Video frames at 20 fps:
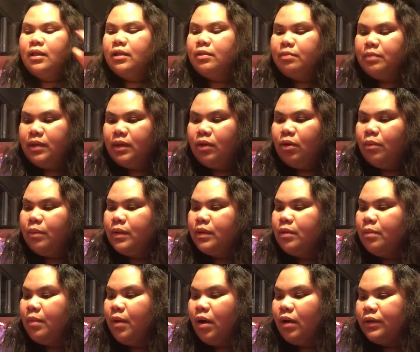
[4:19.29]
let me open
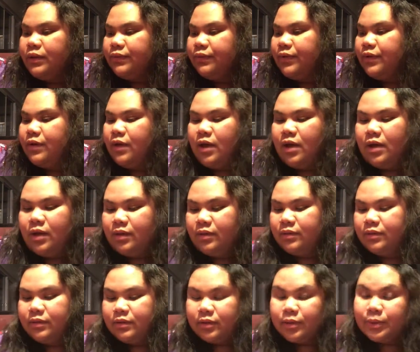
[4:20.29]
the box for you
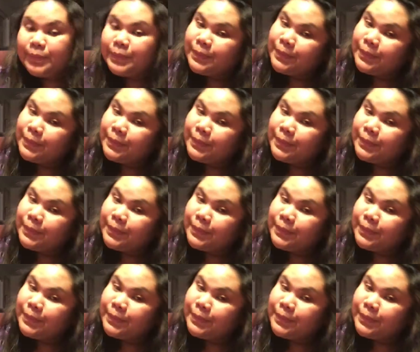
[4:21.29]
guys.